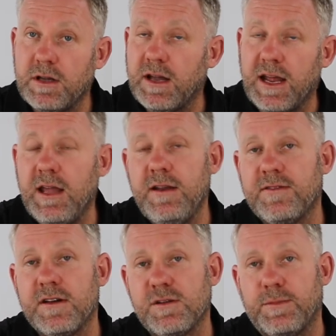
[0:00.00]
You can go to any
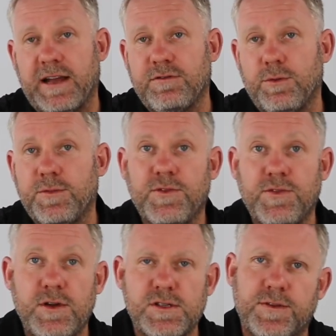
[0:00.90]
social platform,
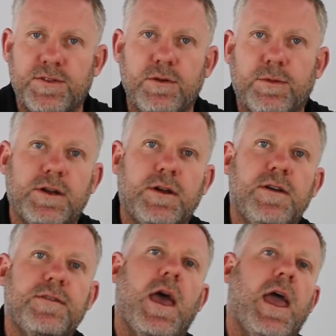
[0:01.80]
search for
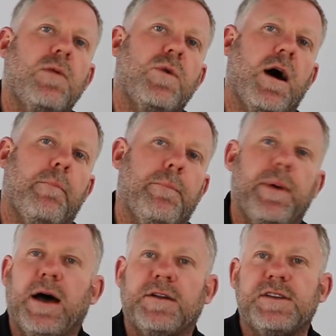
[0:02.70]
scuba.coza, and we are
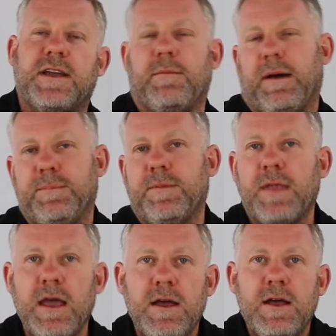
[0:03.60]
bound to come up.
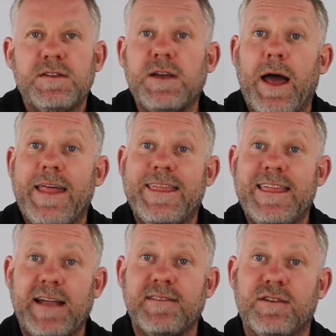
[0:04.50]
So
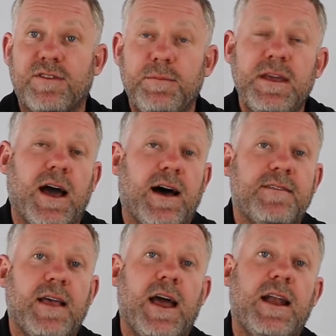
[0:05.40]
that's it from me,
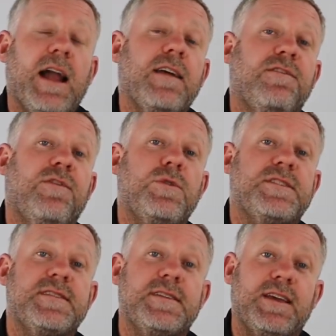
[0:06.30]
guys, and I look forward
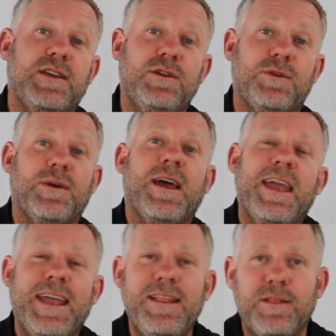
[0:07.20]
to seeing you
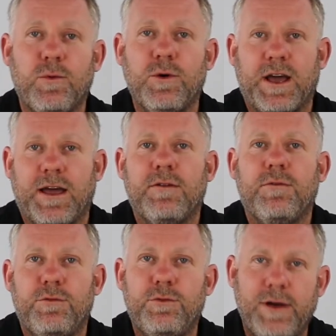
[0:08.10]
in the water
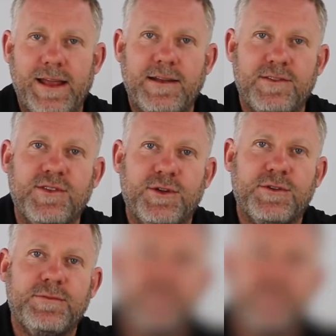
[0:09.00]
really soon.